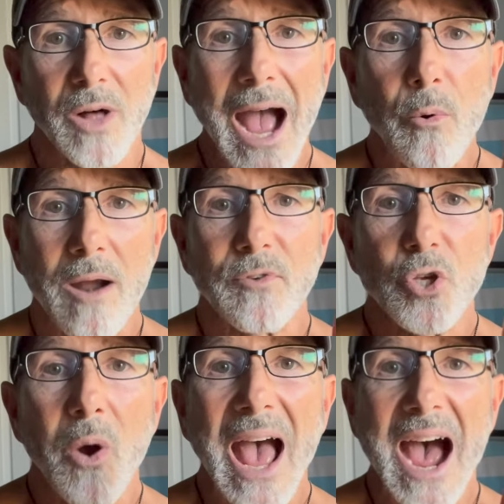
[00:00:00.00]
However,
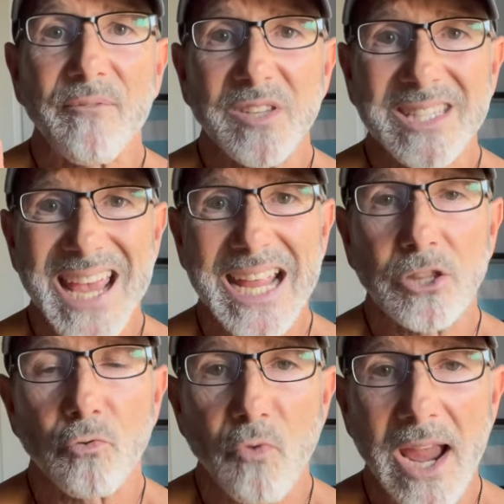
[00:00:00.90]
you have to take
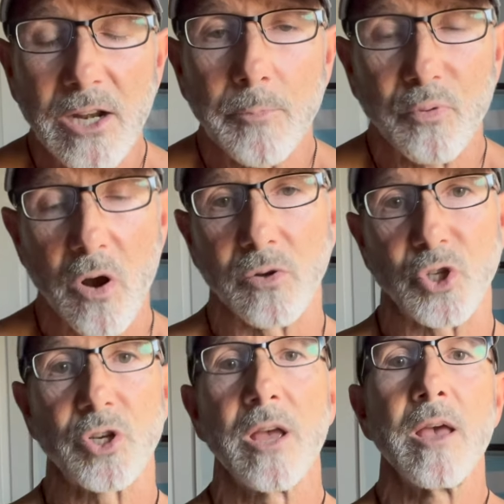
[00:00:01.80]
the right
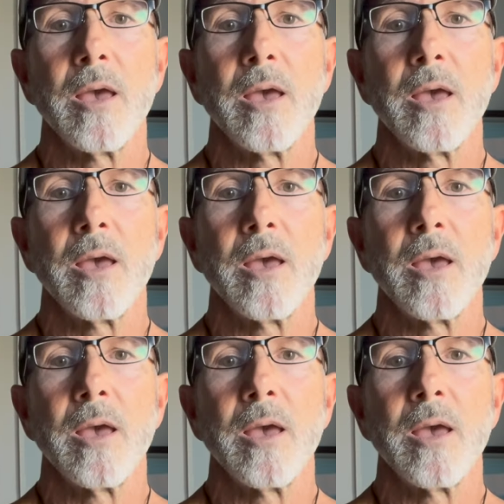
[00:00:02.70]
approach.